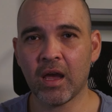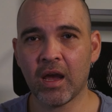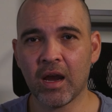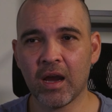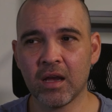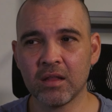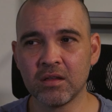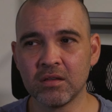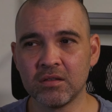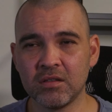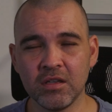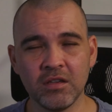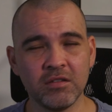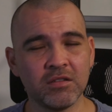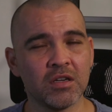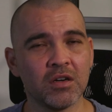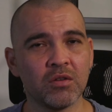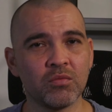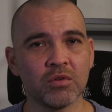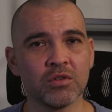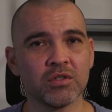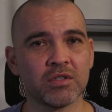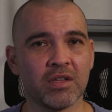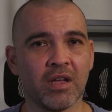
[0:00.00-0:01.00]
and the detail
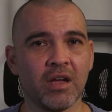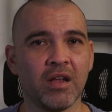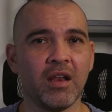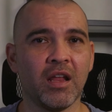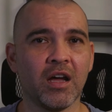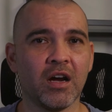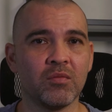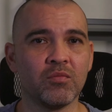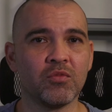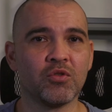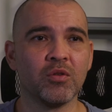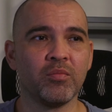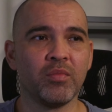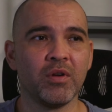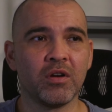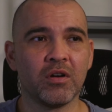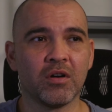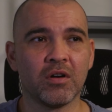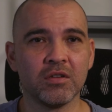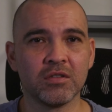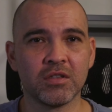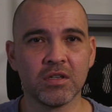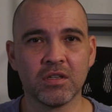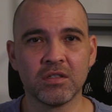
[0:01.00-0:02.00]
will stand out more
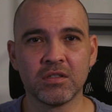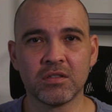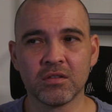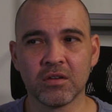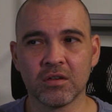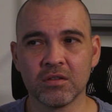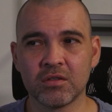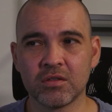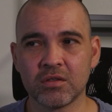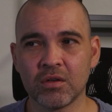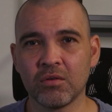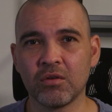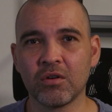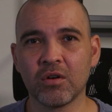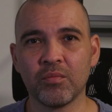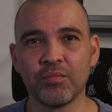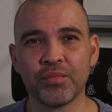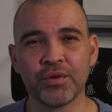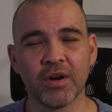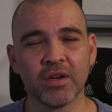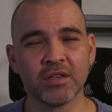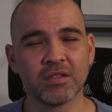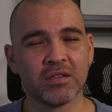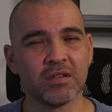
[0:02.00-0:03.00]
because it's not so
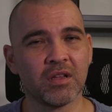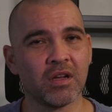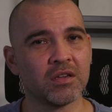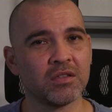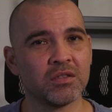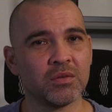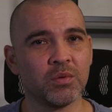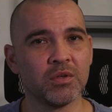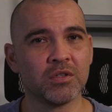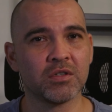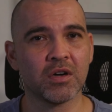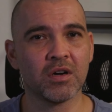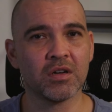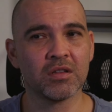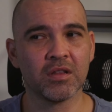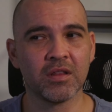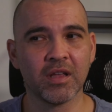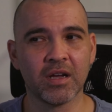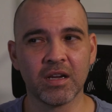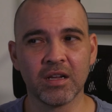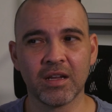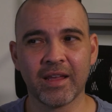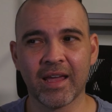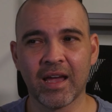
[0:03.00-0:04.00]
compressed next to each other
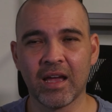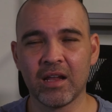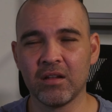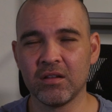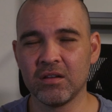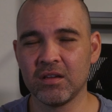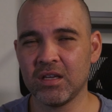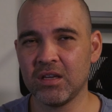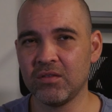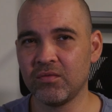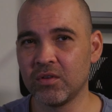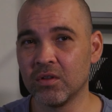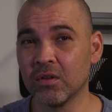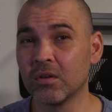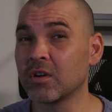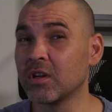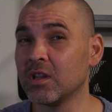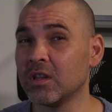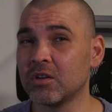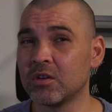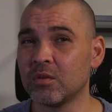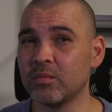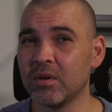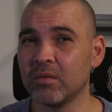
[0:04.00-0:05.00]
that it can even look a
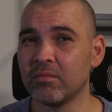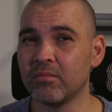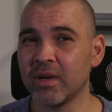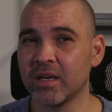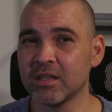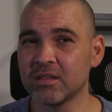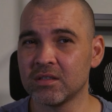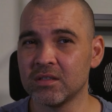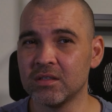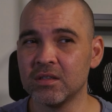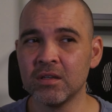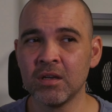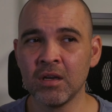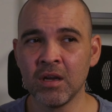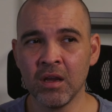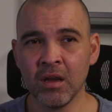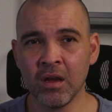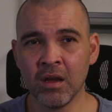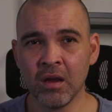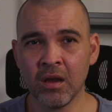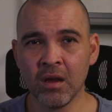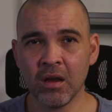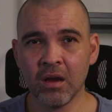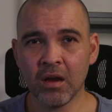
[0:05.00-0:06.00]
little bit messy.
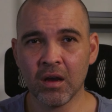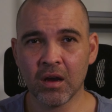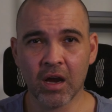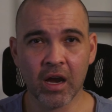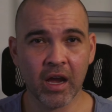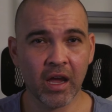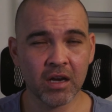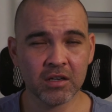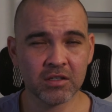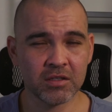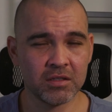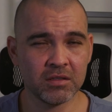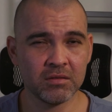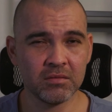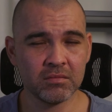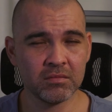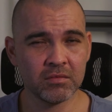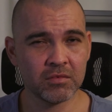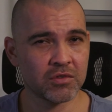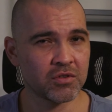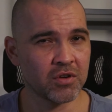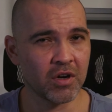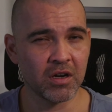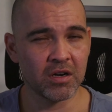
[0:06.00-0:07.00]
I actually
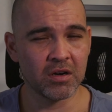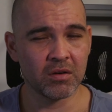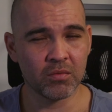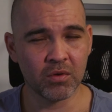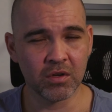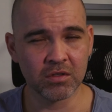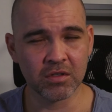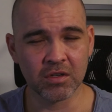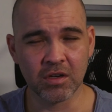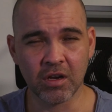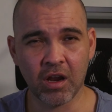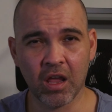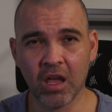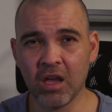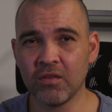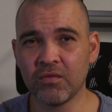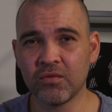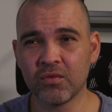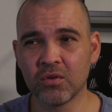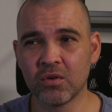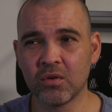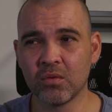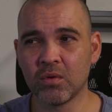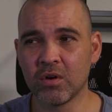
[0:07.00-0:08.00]
tried it once in an
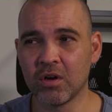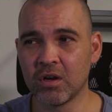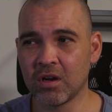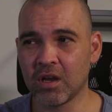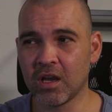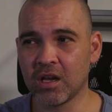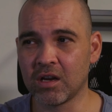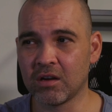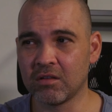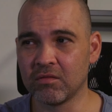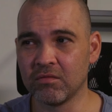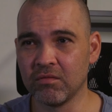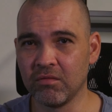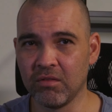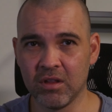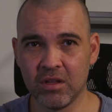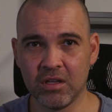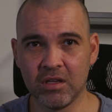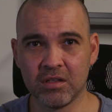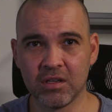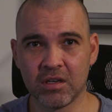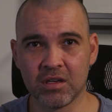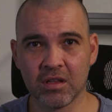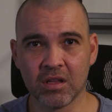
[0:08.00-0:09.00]
A4 one and I
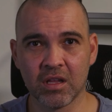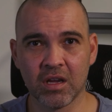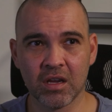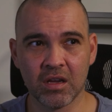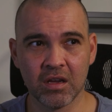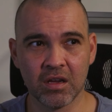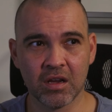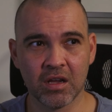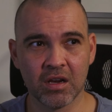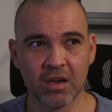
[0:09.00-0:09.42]
really didn't like it,